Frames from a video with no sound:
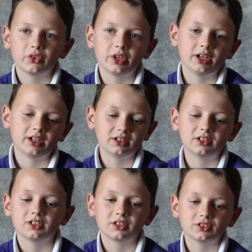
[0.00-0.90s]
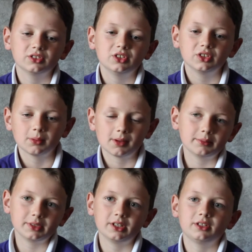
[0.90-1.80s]
So I
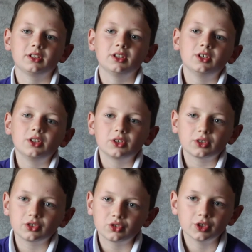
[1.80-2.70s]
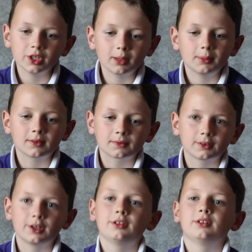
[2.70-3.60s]
Sometimes I'd screw them off
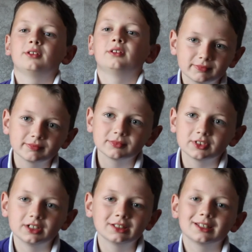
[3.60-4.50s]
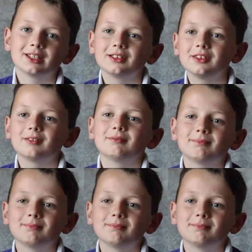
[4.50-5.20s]
for a lot of things.